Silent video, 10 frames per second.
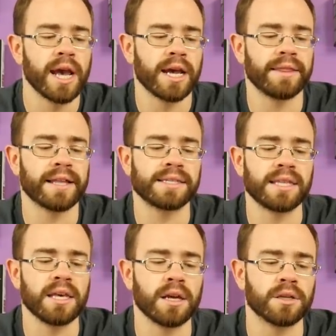And that's
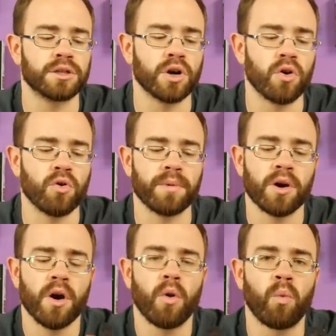the
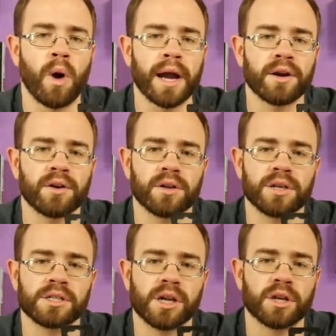Dobe
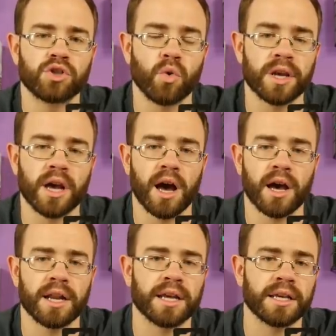Wireless
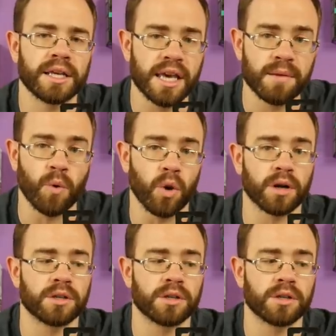Joy-Con keyboard.